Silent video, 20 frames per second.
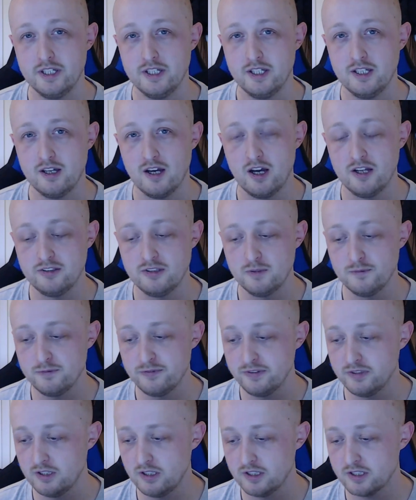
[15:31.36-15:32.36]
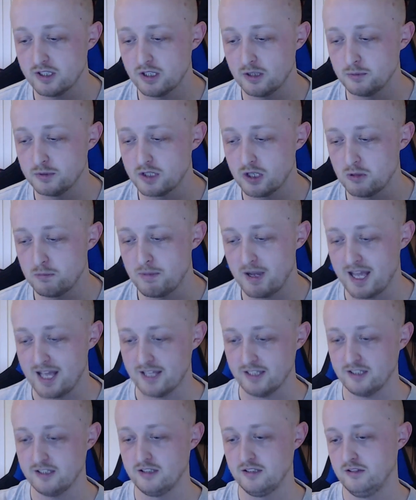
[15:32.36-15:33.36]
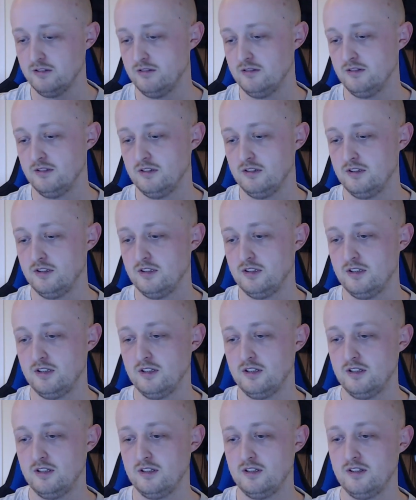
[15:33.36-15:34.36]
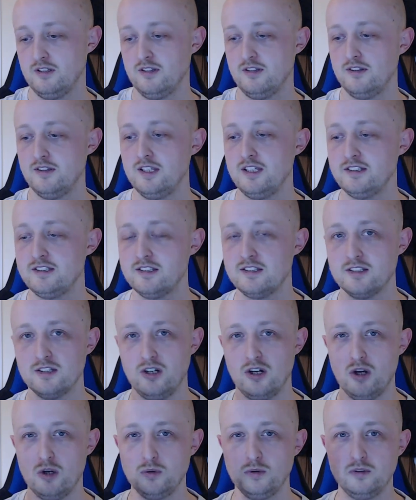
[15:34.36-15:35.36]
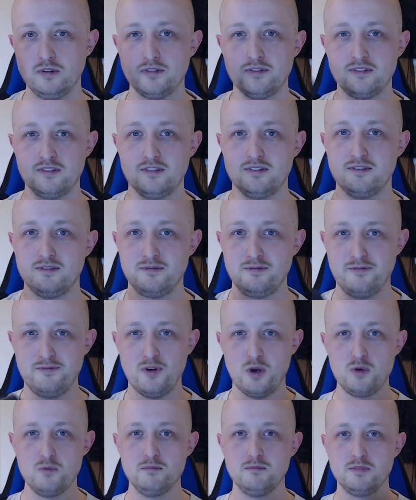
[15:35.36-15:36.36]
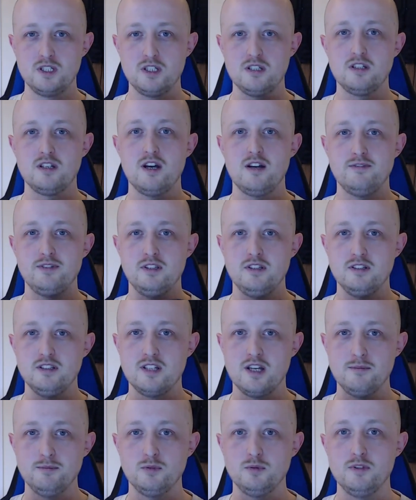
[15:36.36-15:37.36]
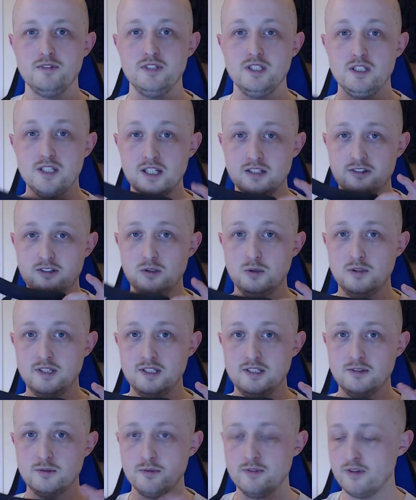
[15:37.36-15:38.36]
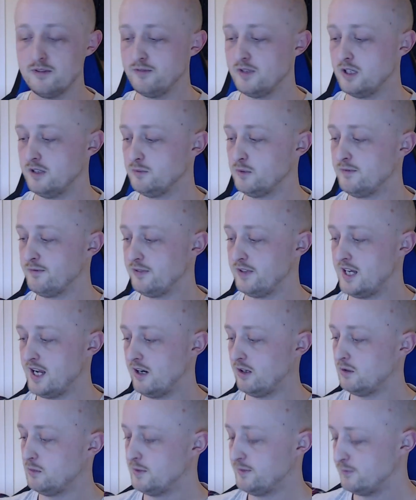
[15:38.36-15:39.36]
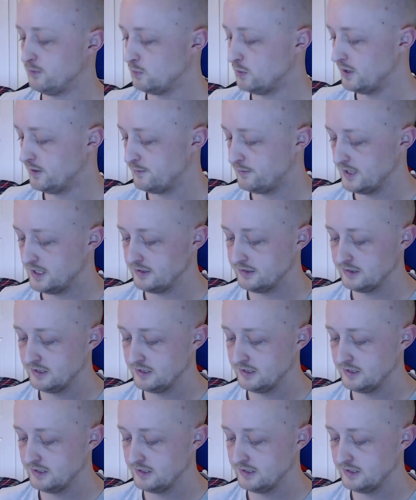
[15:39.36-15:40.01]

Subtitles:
I don't feel like I would go back. This old foam cover that comes with it, you get two of these with the Vive, one for narrow and one for wide face.